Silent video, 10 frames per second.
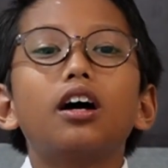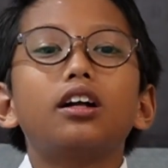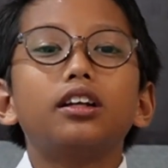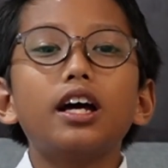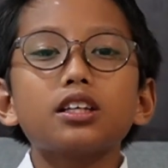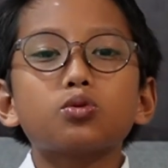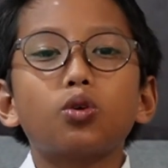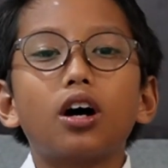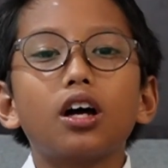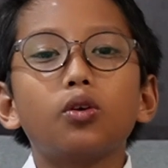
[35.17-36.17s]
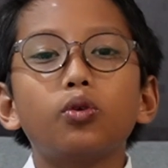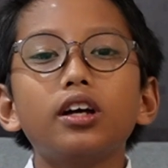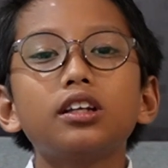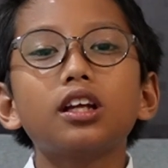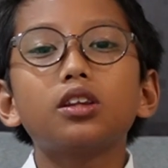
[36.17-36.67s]
That's why
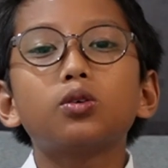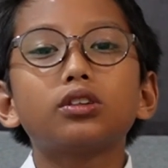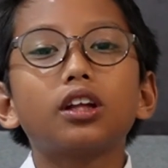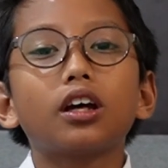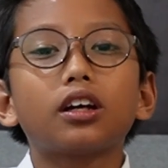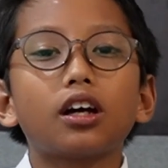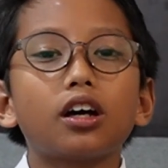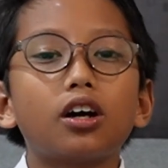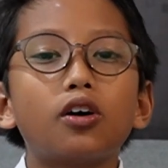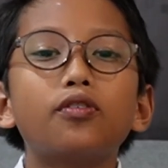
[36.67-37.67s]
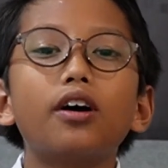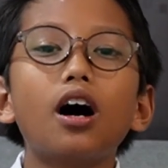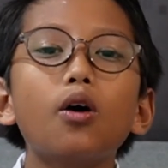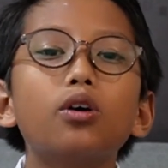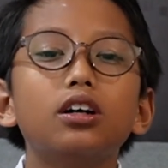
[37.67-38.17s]
we need to take care of
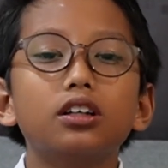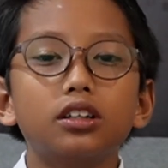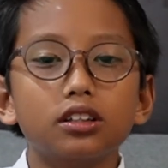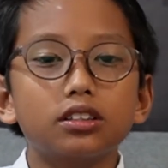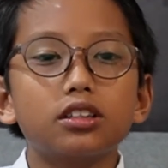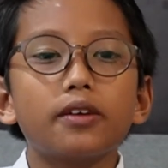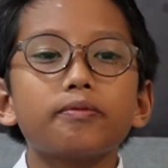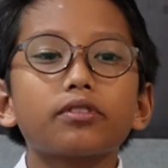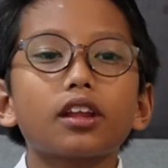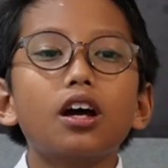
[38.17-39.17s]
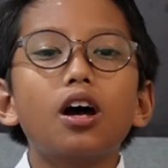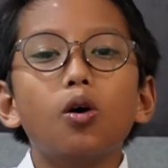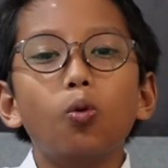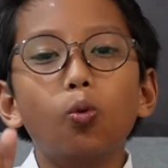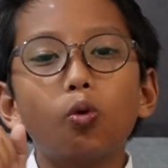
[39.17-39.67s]
our Earth.
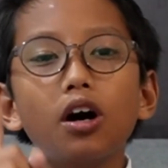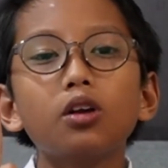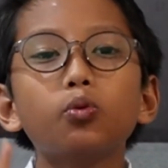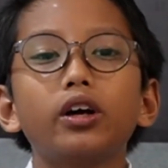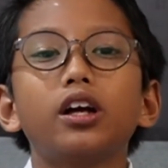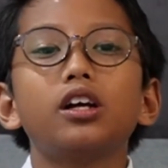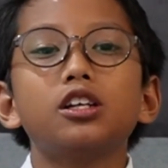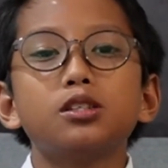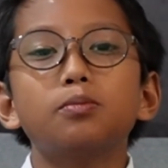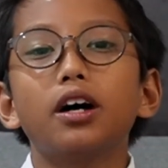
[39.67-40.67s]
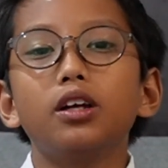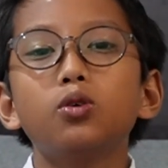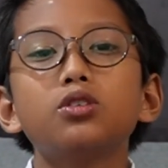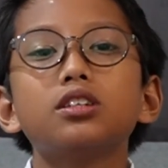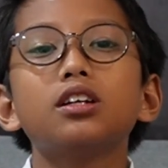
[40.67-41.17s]
One way is by
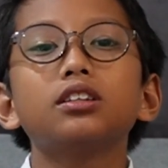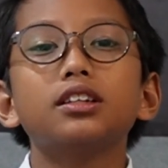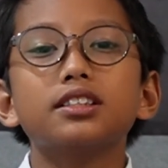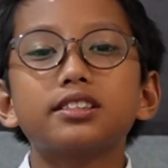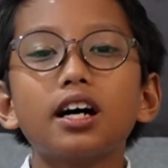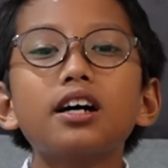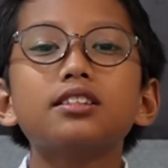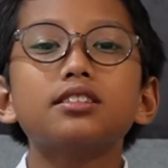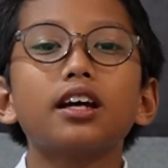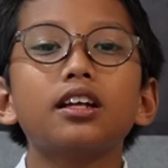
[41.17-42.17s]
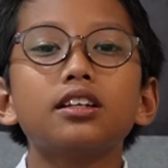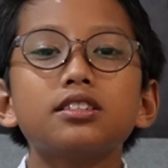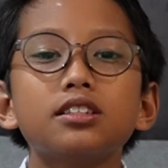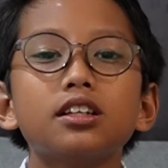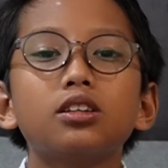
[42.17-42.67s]
using the sun's
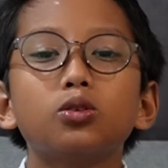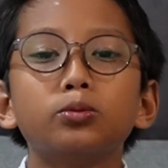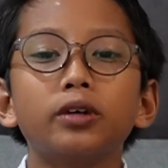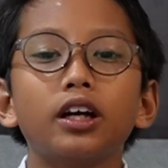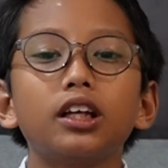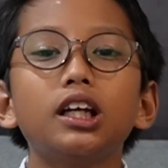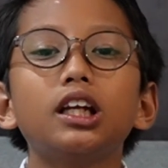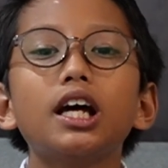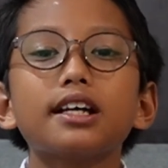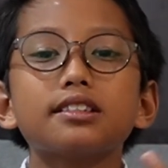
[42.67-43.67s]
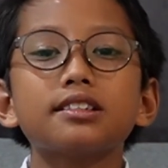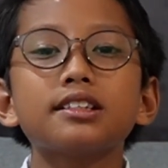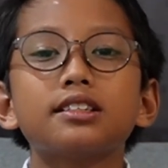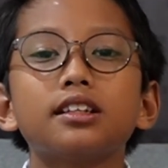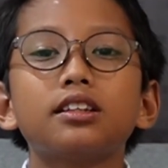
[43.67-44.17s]
energy to make
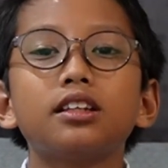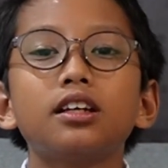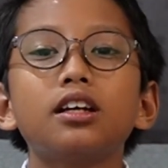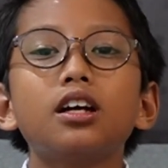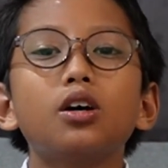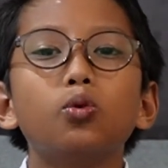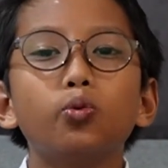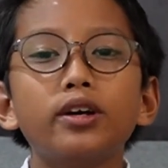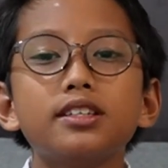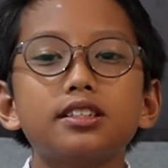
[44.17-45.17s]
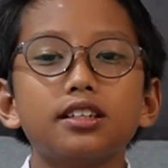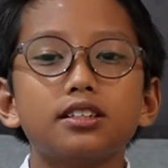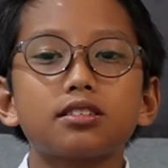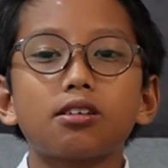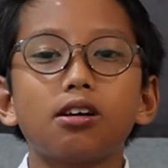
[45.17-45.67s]
electricity, which
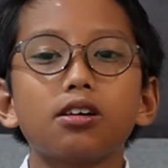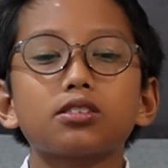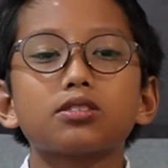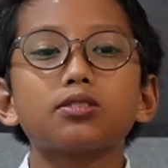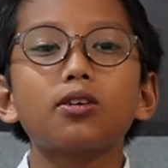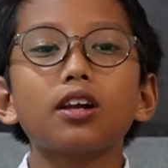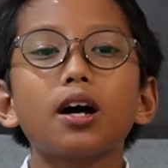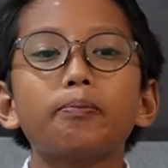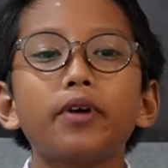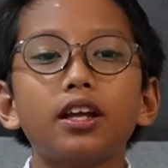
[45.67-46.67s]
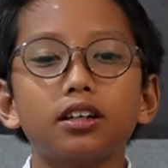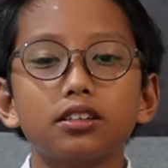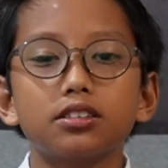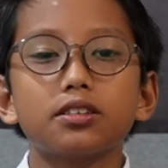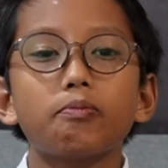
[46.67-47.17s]
is called solar
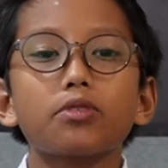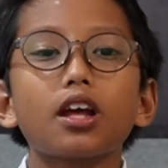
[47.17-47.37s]
panels.